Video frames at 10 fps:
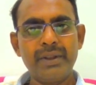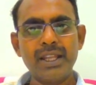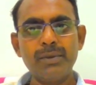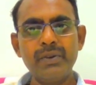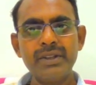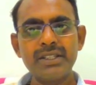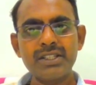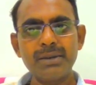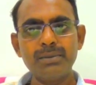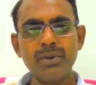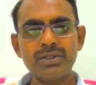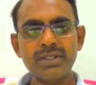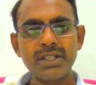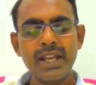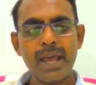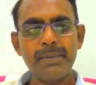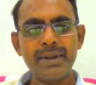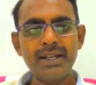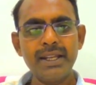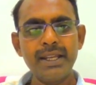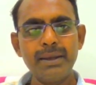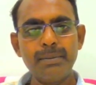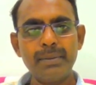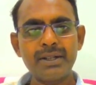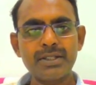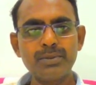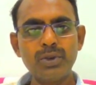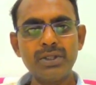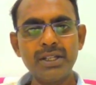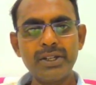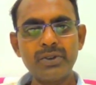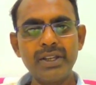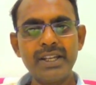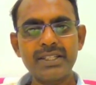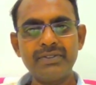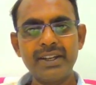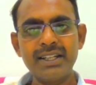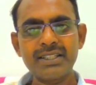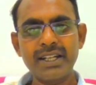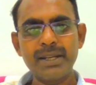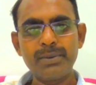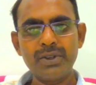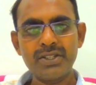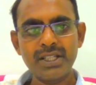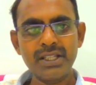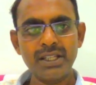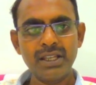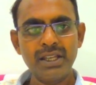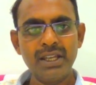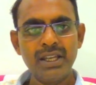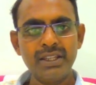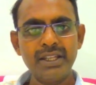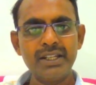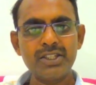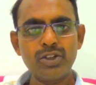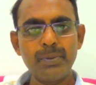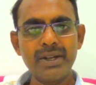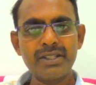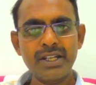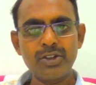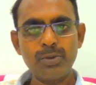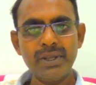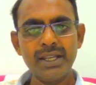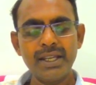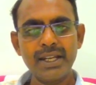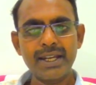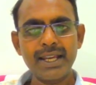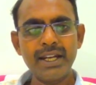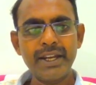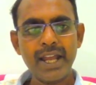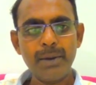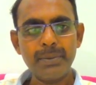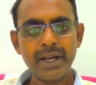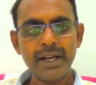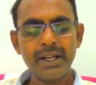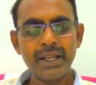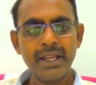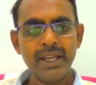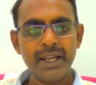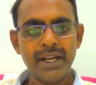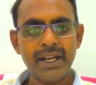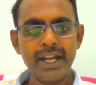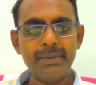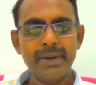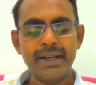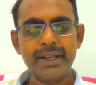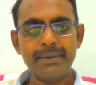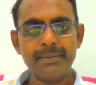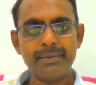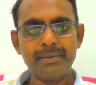when the moving system moves rapidly but smoothly to its final steady position, the instrument is said to be critically damped or deadbeat.